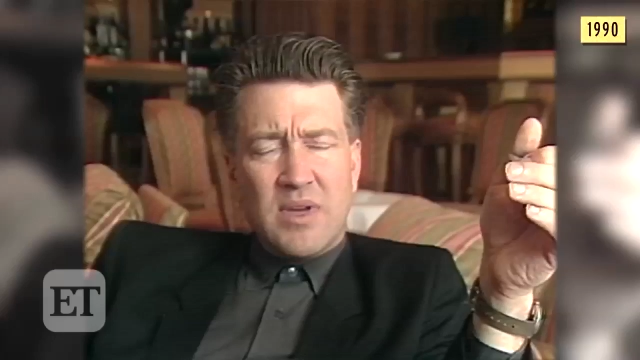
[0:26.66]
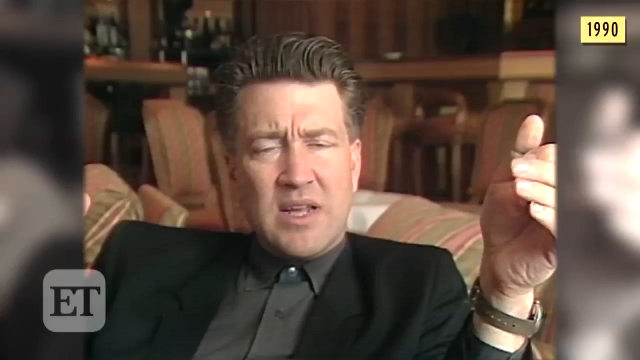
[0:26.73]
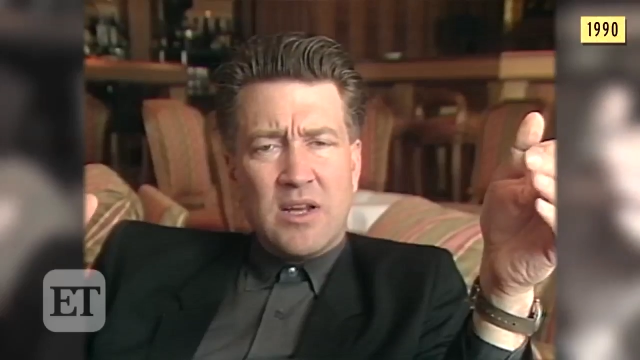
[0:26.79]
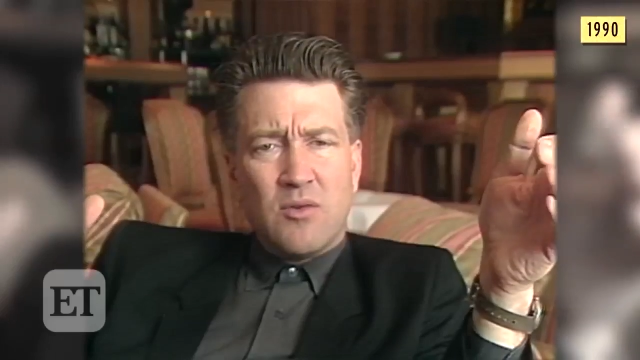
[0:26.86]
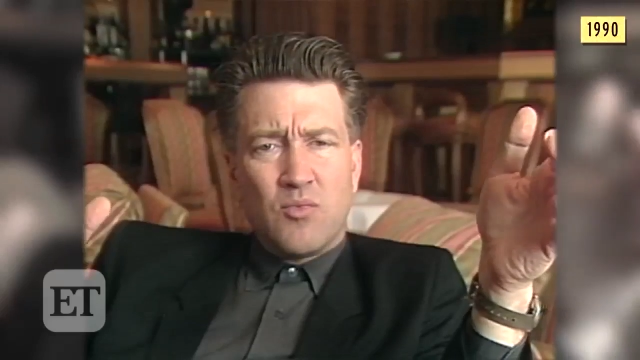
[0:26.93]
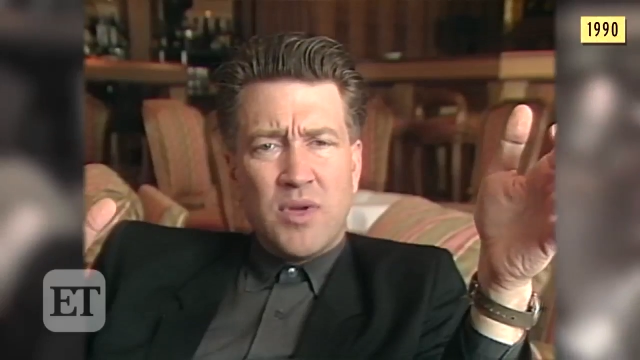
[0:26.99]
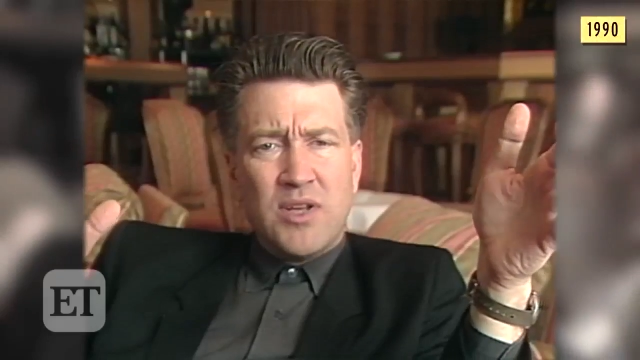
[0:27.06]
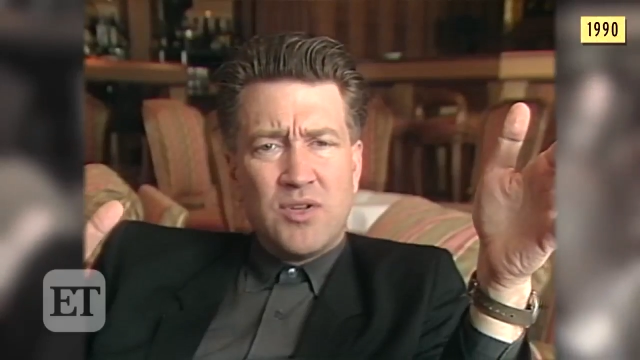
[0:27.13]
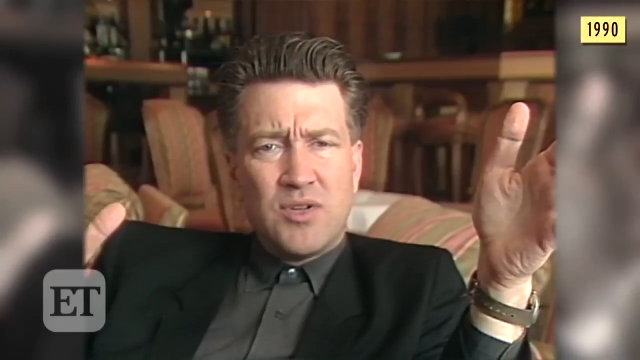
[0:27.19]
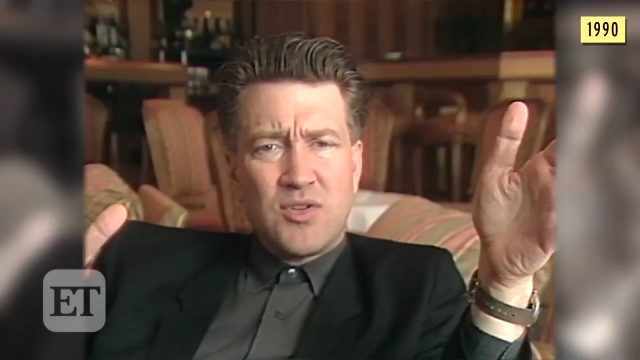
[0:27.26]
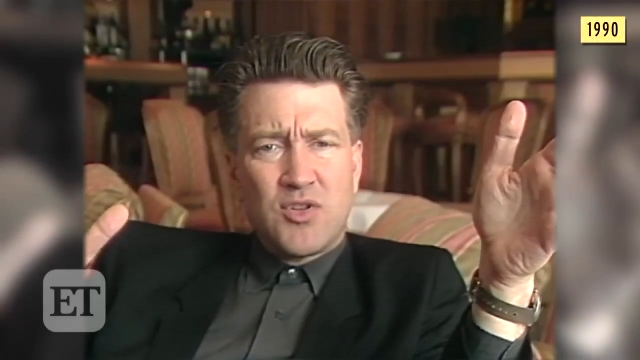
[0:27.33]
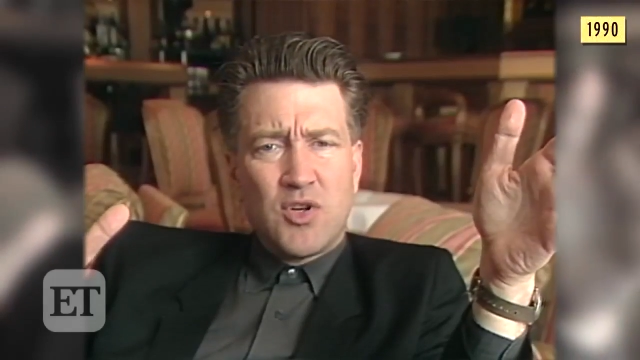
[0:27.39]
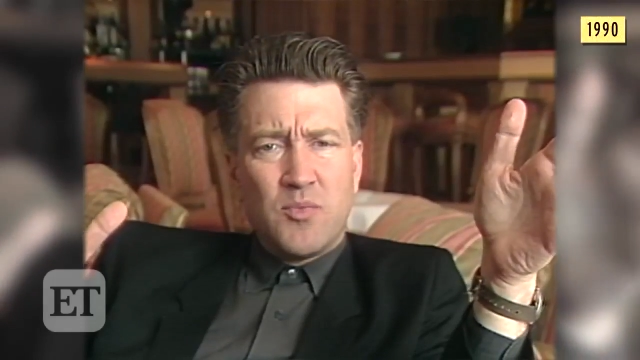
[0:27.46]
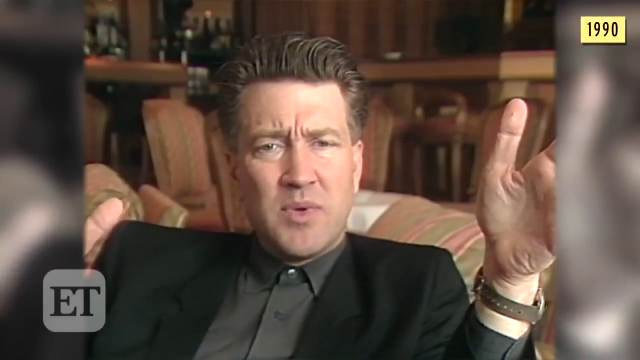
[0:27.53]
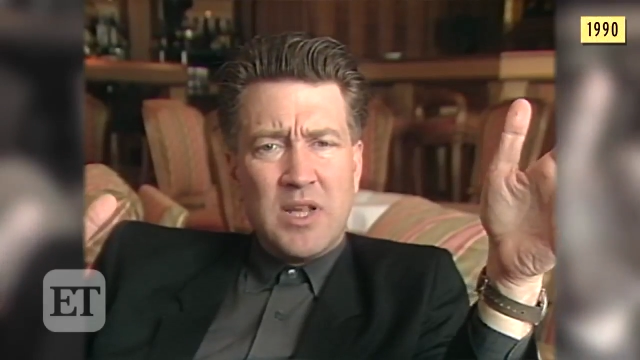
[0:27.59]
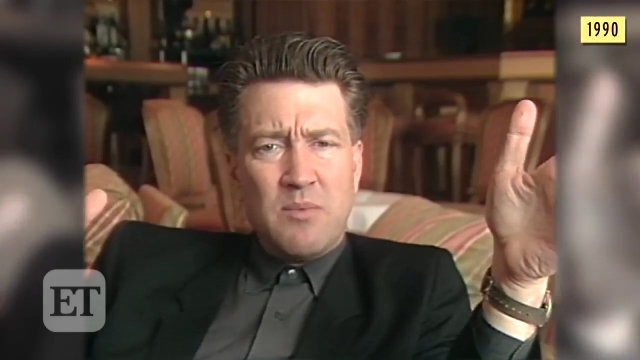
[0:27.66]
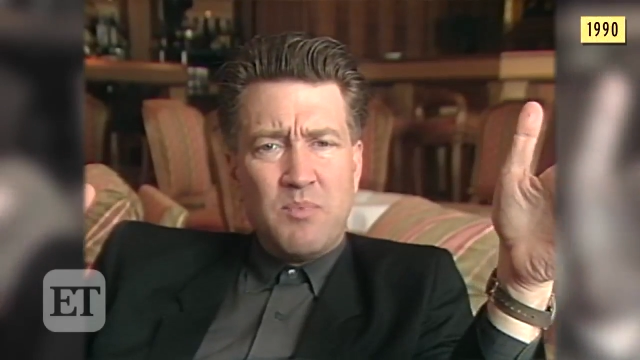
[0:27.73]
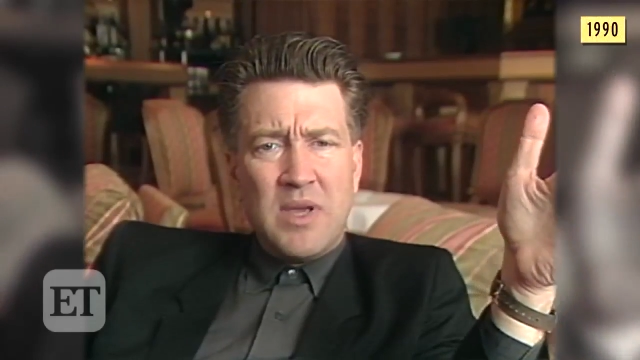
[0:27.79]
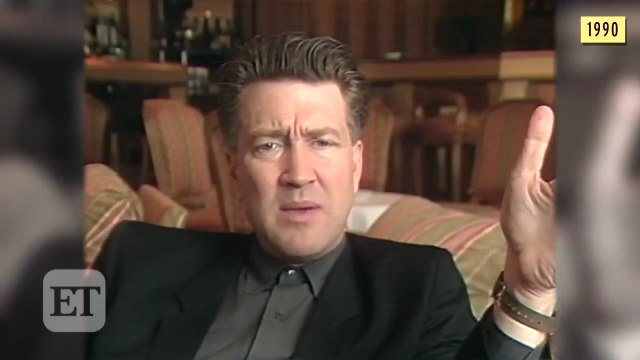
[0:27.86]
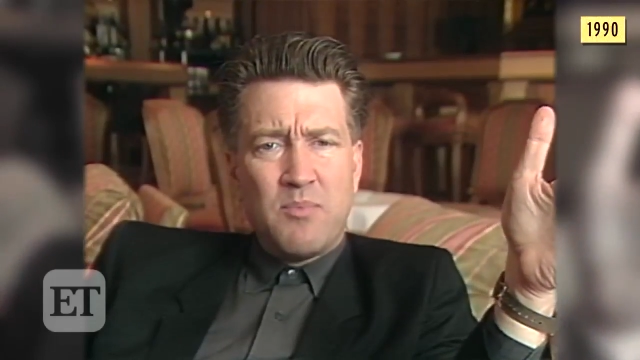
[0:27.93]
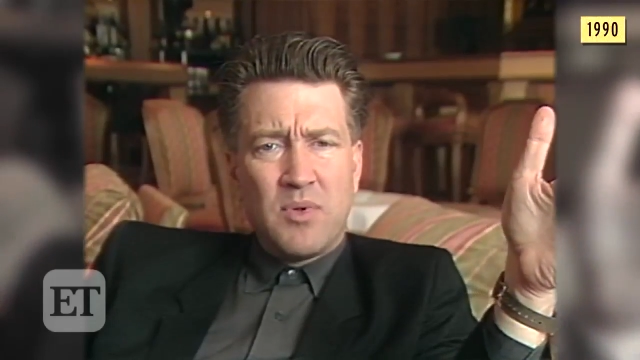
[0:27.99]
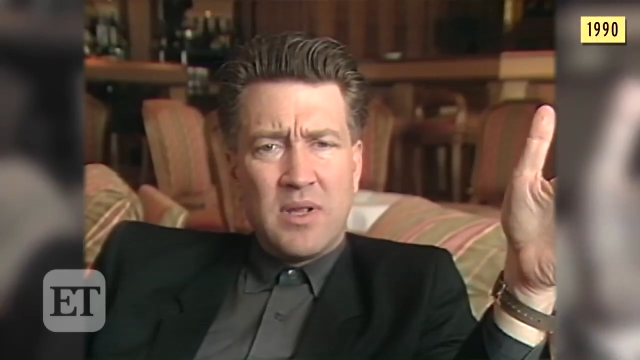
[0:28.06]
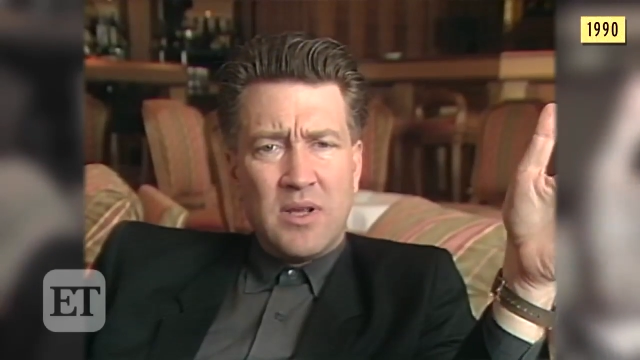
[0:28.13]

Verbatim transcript: And it reaches so many people,